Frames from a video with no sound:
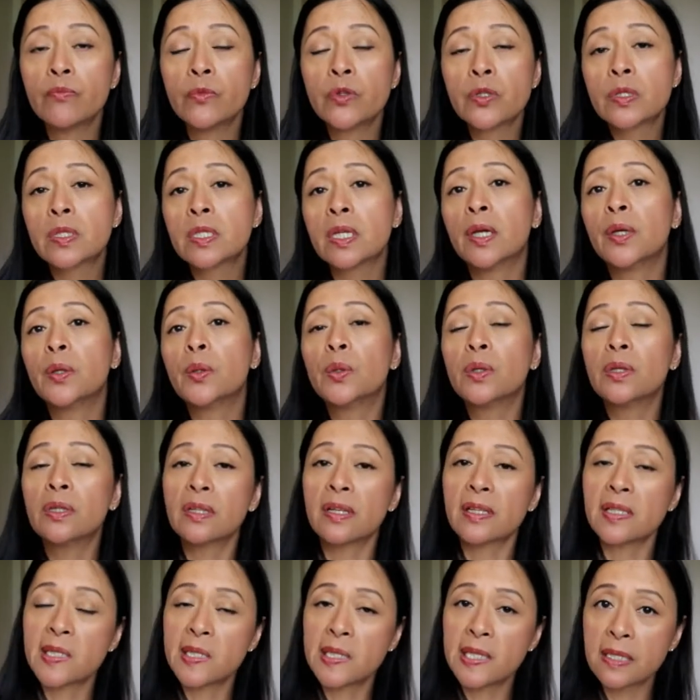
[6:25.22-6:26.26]
So
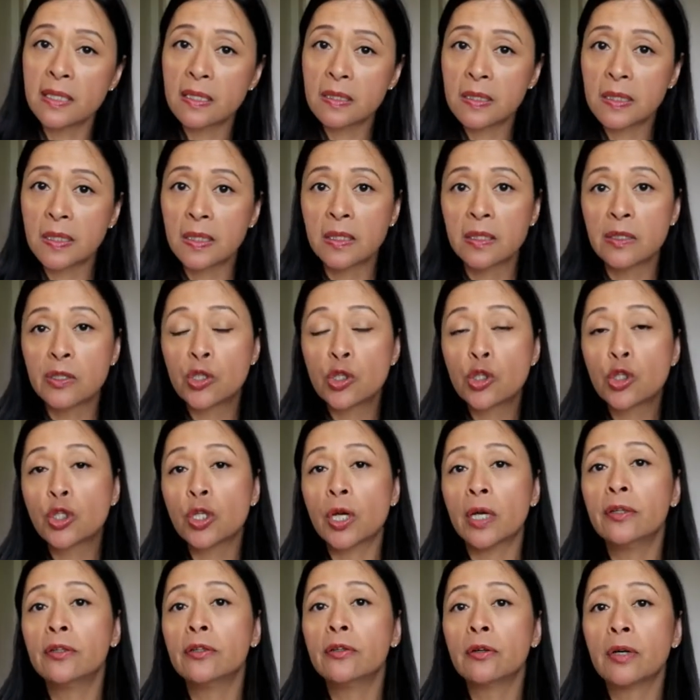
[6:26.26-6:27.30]
nuts and seeds
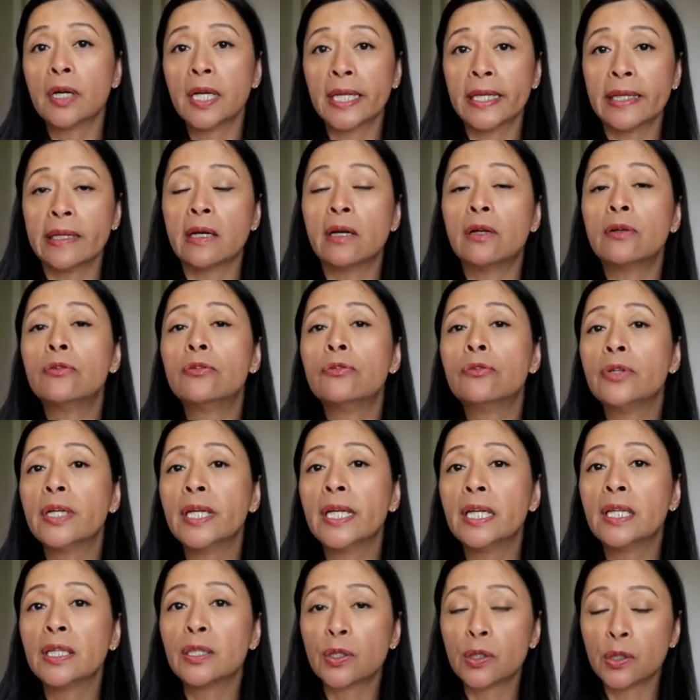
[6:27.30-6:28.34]
generally are
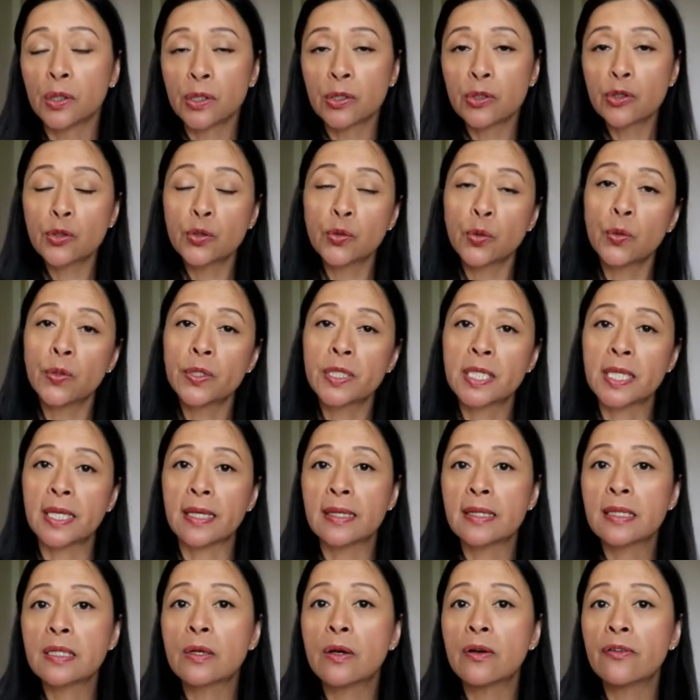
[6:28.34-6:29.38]
really good
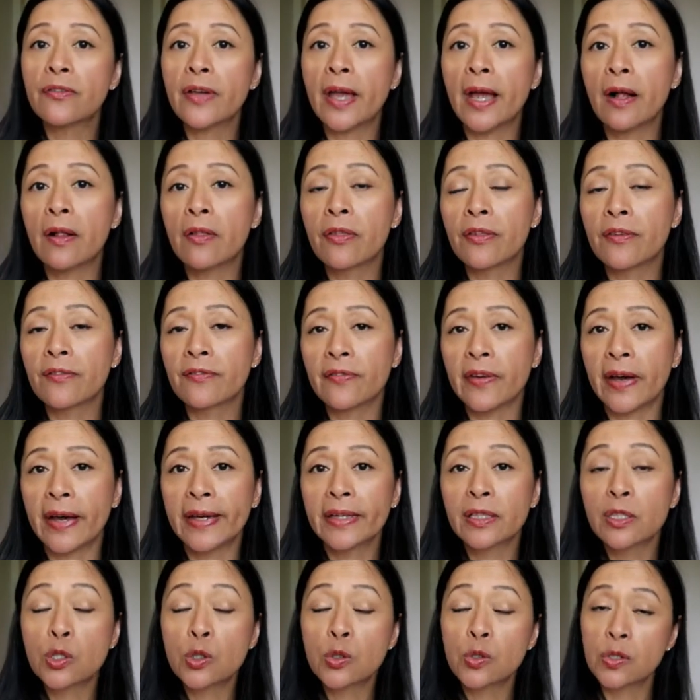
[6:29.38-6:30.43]
sources of healthy
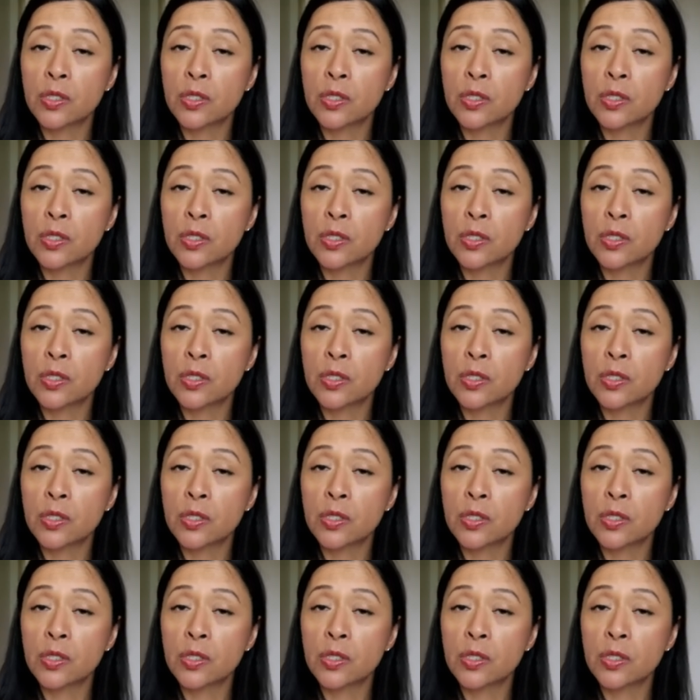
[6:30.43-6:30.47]
fats